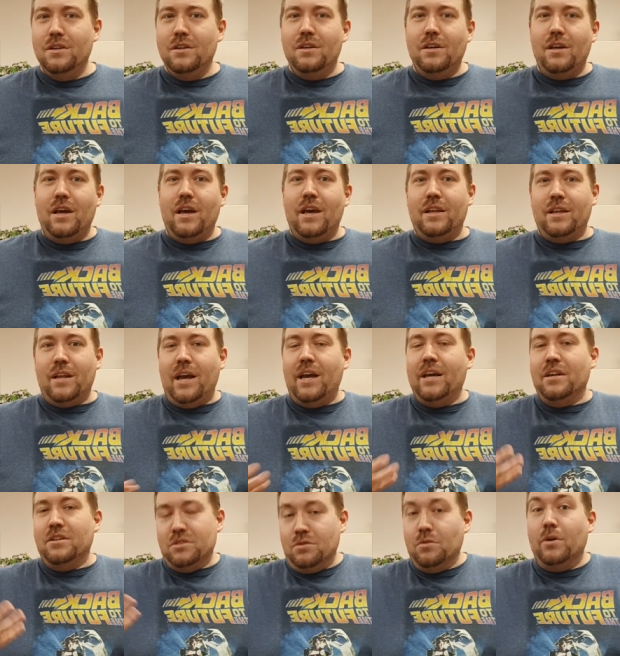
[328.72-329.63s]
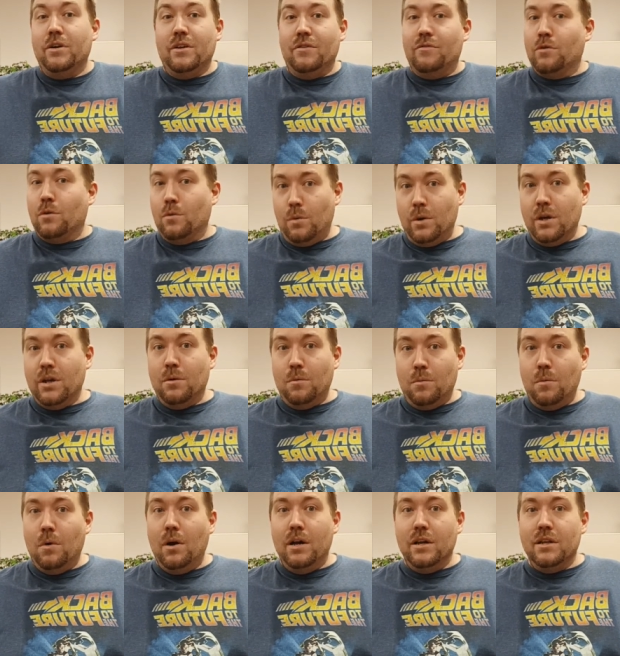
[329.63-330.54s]
And I enjoyed it for what it
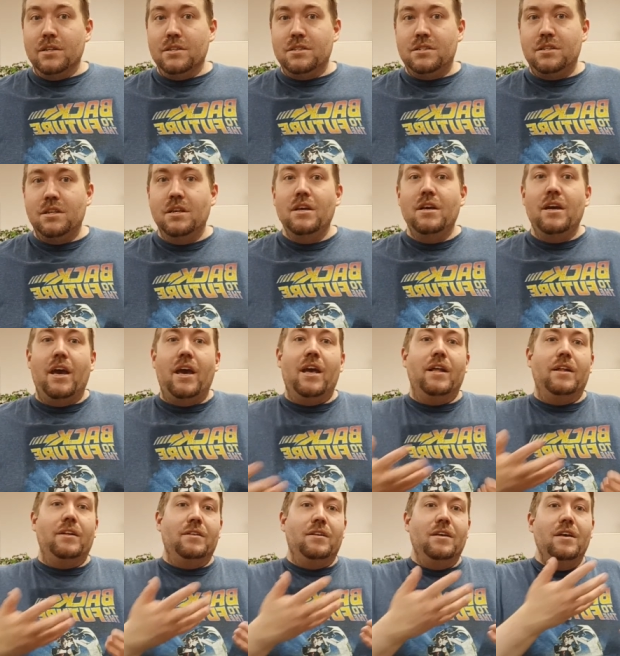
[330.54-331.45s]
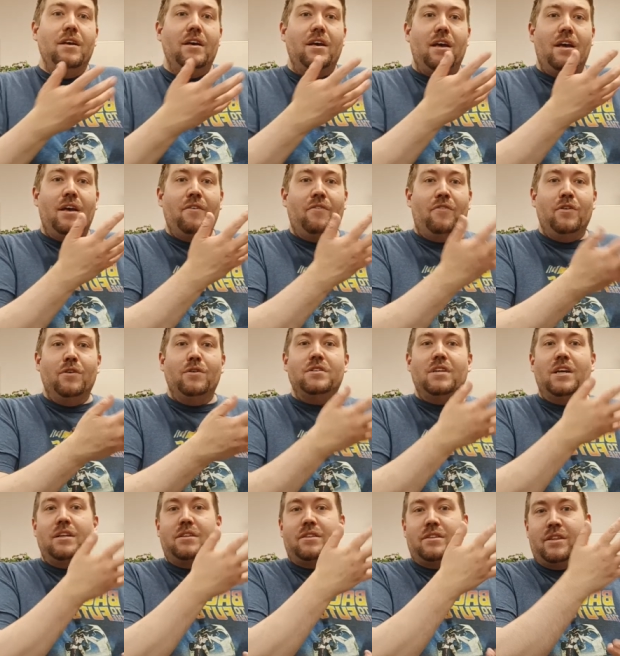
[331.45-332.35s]
was. And it feels
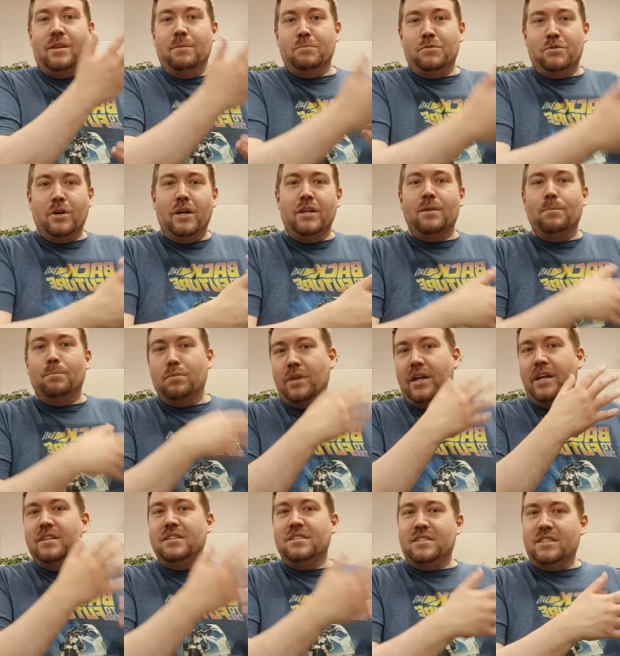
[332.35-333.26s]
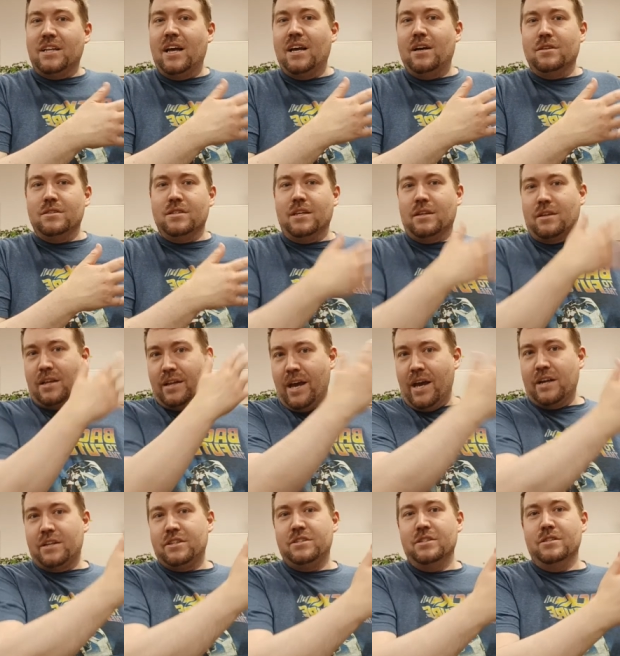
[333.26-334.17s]
like them trying to blend styles like
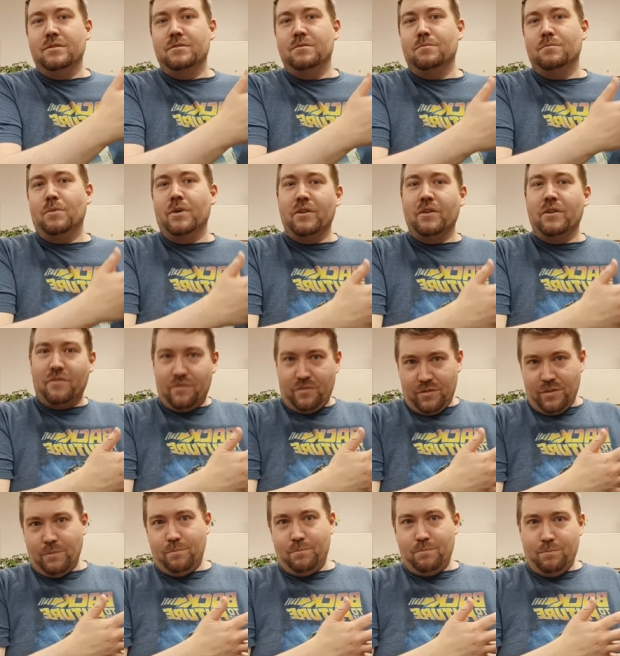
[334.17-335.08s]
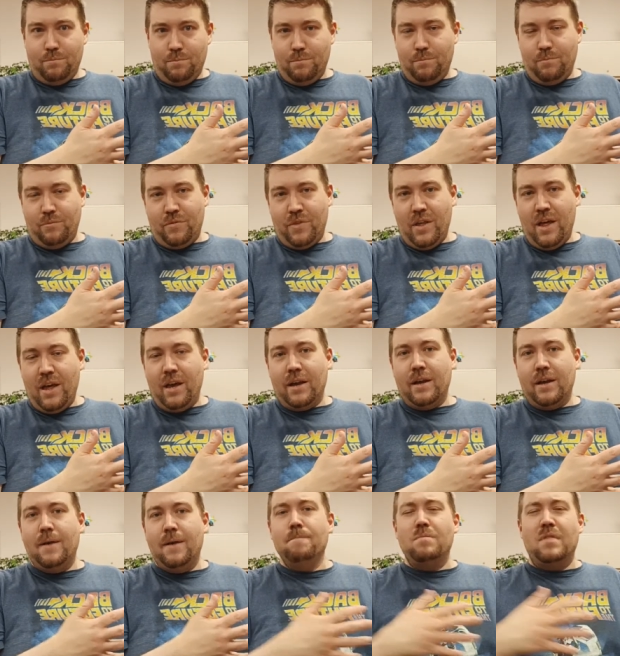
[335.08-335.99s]
action with the
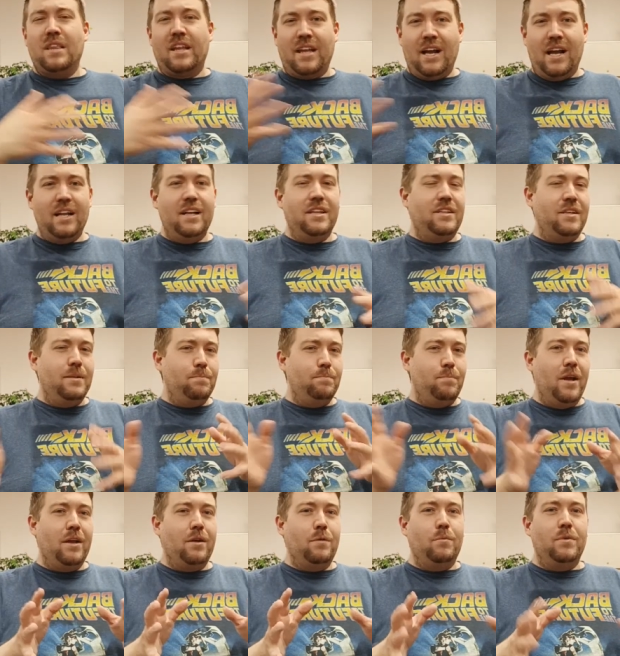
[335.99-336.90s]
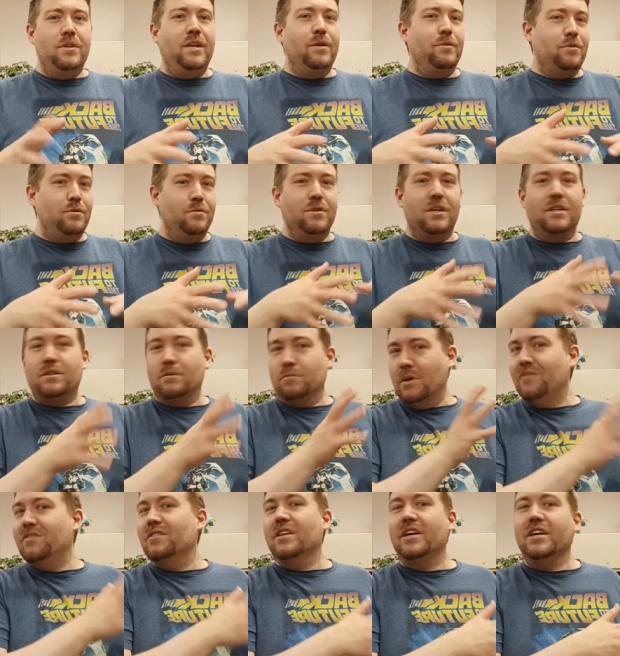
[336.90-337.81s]
thing kind of did better when they were doing like the
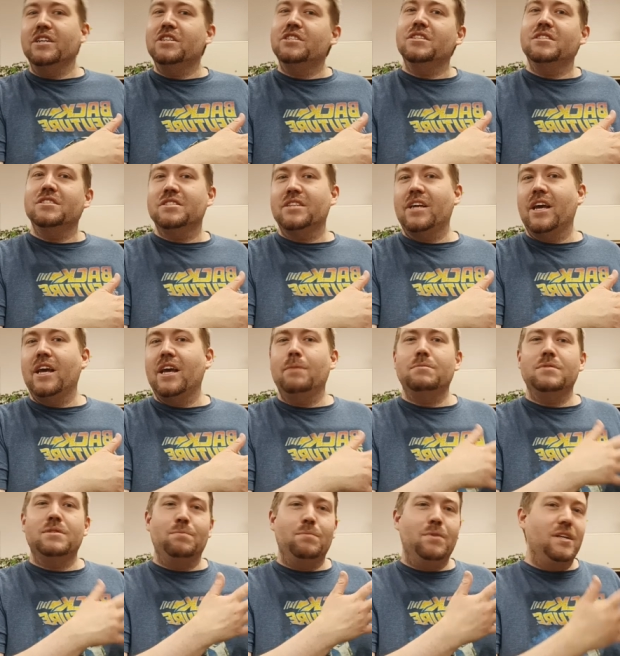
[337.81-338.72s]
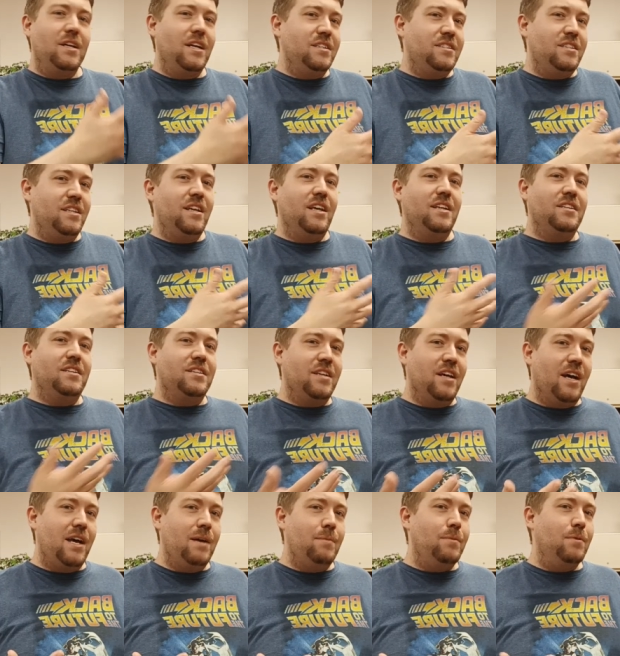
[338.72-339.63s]
Revelations games, but I'd say at the
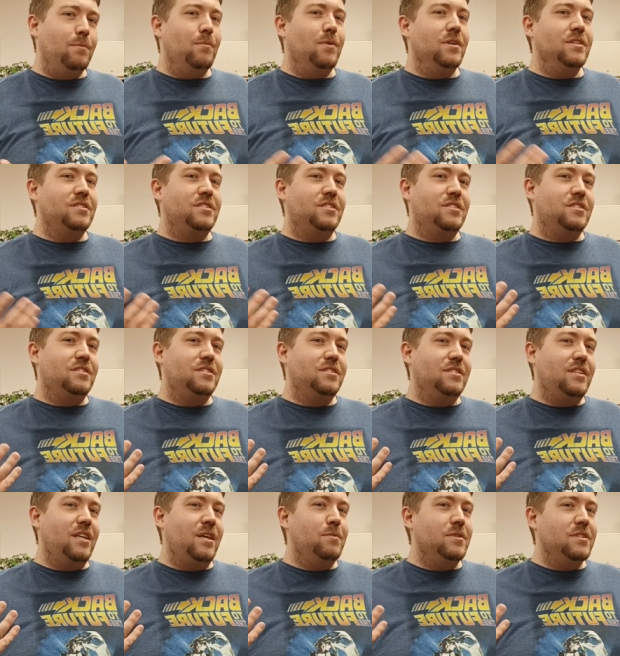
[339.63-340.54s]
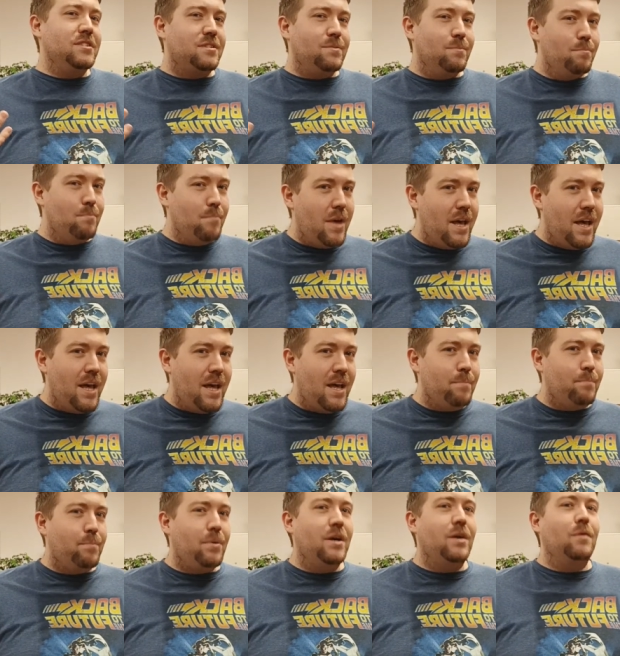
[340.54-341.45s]
time it was it was mad,
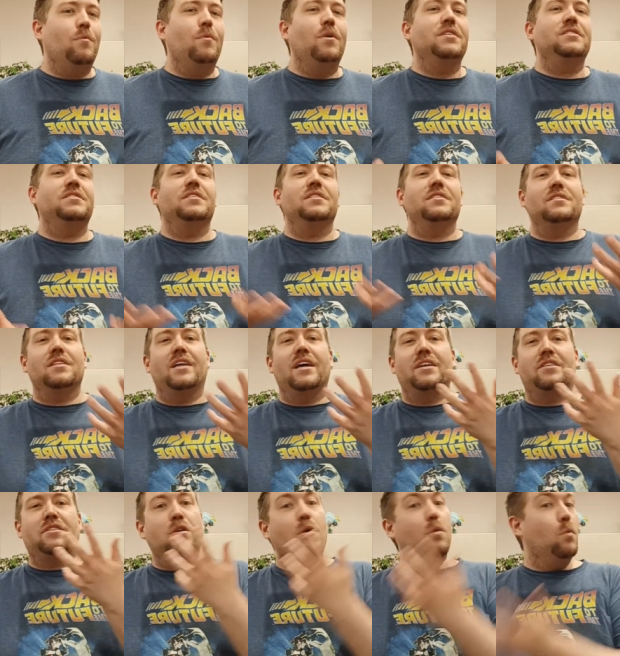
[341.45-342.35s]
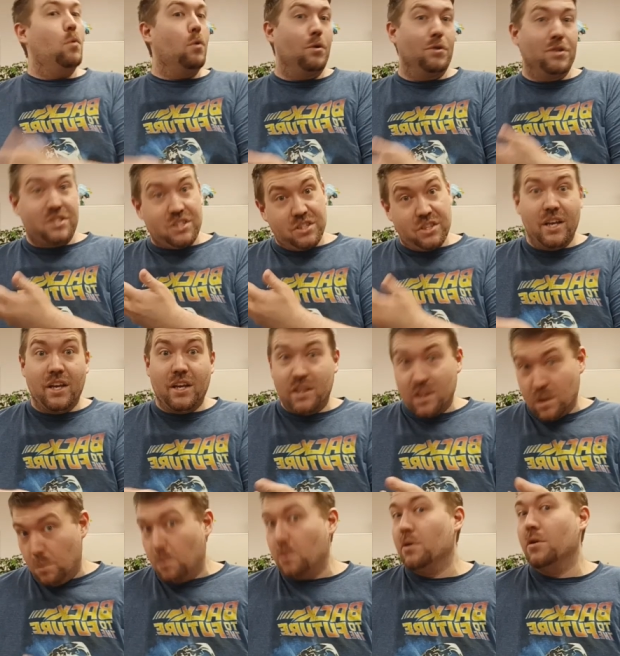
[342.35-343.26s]
but it wasn't like the worst thing in
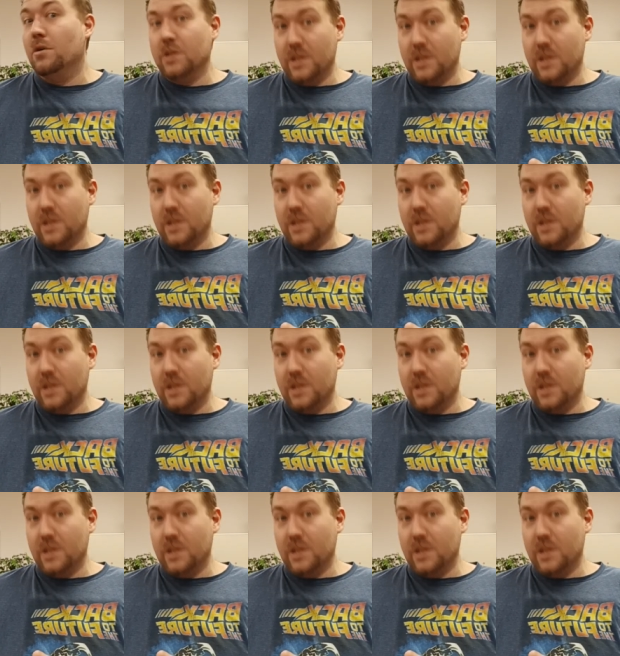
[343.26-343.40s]
the world.